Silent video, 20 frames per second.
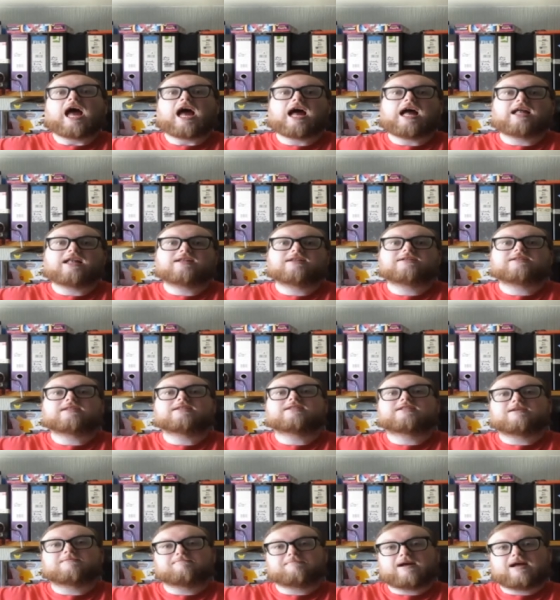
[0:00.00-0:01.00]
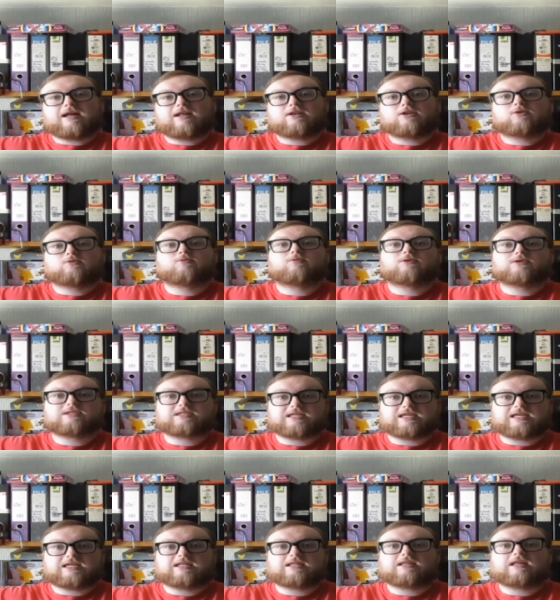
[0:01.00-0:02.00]
and demand was
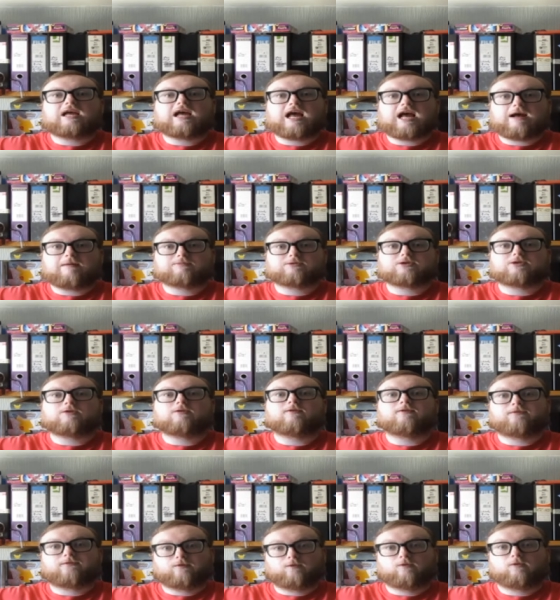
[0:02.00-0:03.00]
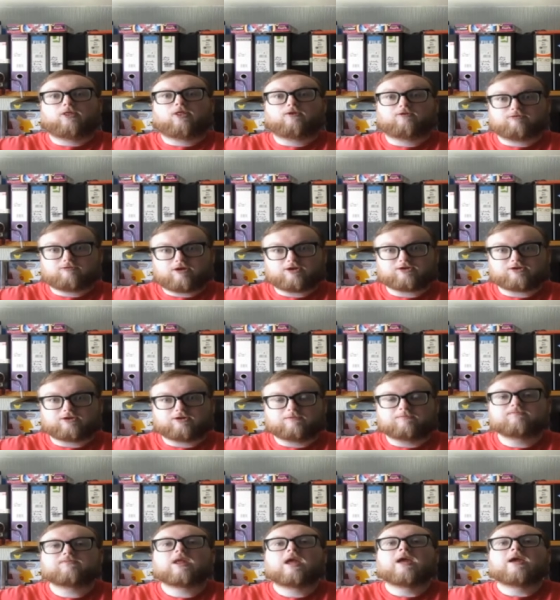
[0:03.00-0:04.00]
in absolute full throttle.
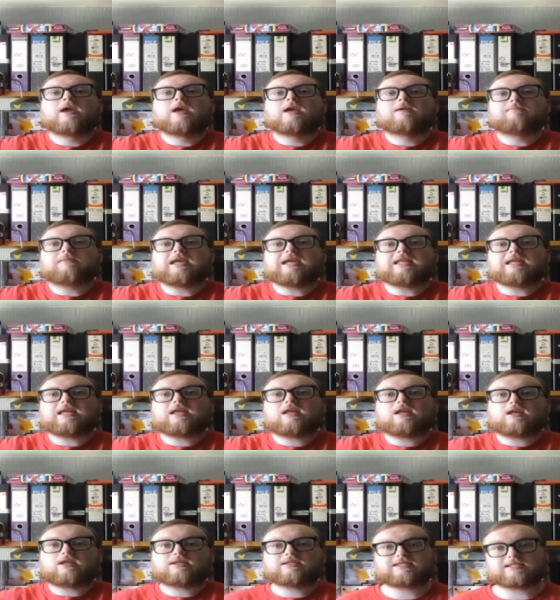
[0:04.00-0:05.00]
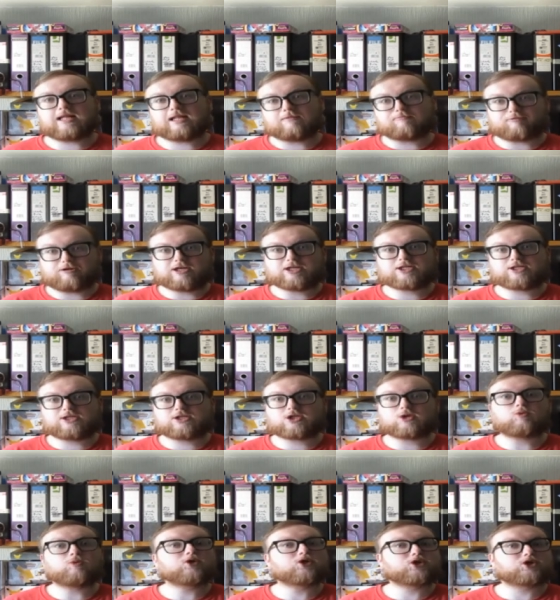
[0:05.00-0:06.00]
Meaning
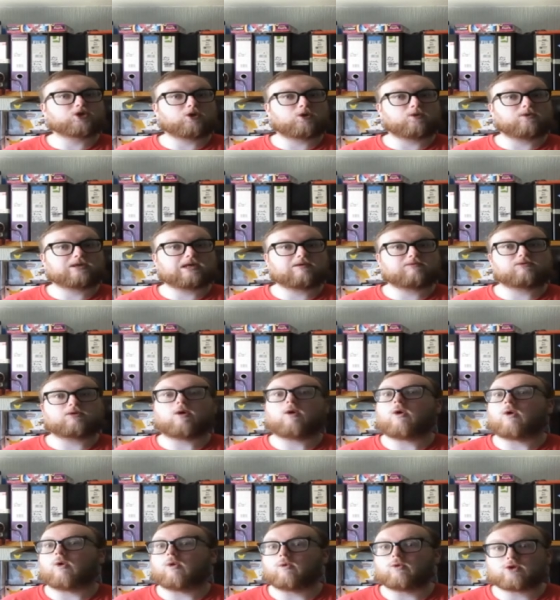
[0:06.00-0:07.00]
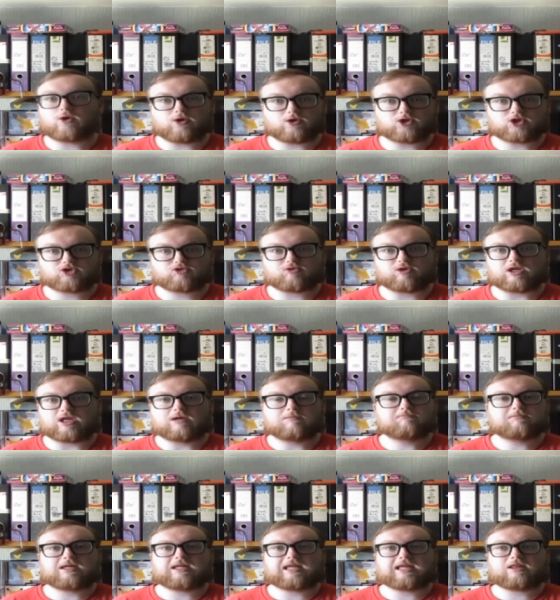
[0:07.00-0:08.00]
celebrations was sold out the whole country,
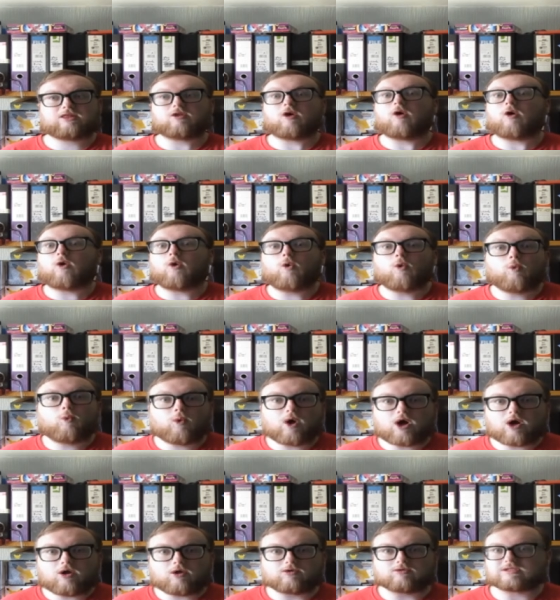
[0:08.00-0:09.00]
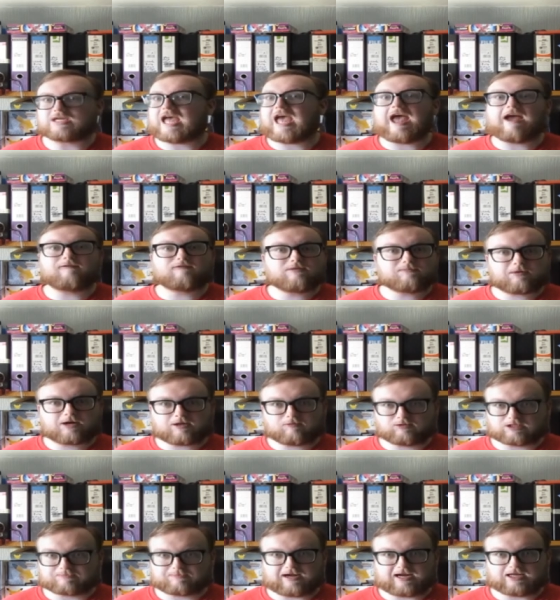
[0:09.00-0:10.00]
meaning the whole world. Everybody
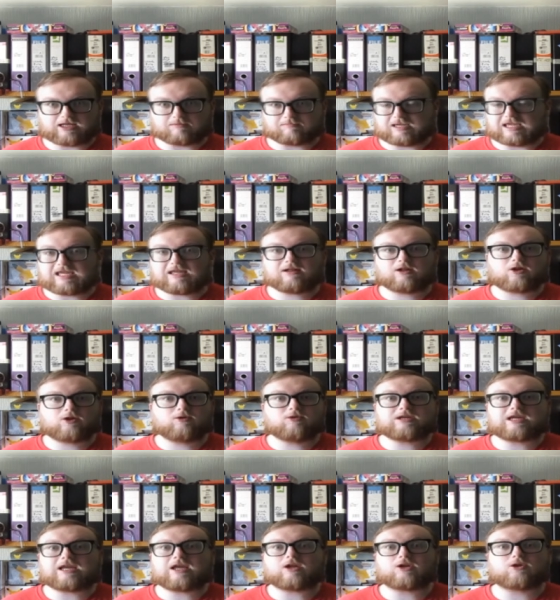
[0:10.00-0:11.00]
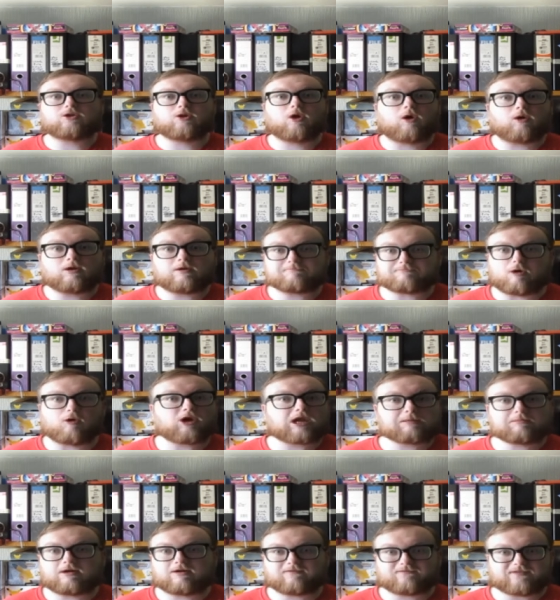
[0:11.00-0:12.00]
was buying them, including
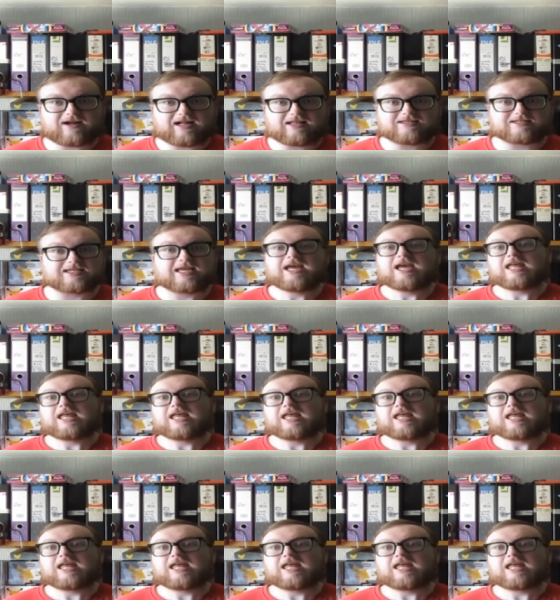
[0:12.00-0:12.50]
non-Pokemon fans.